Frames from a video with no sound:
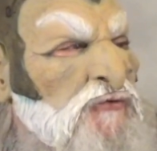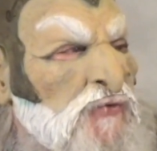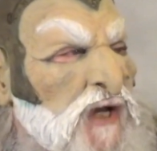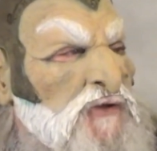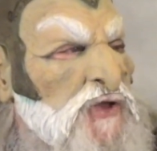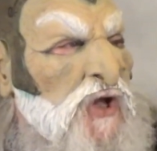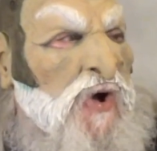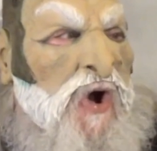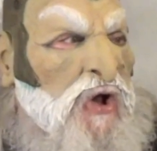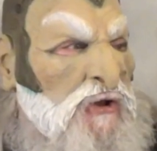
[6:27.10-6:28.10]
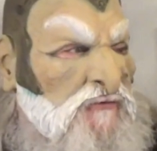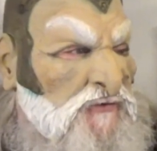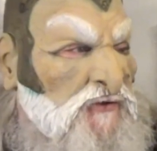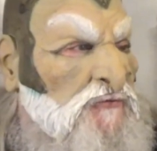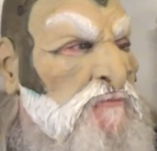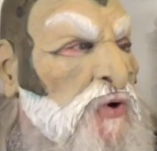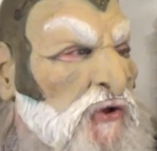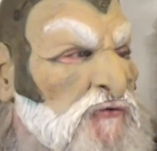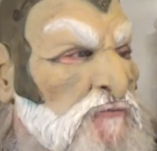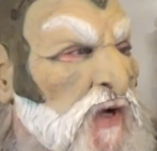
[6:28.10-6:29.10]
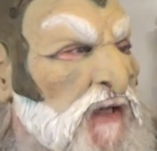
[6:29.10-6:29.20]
write all of his books by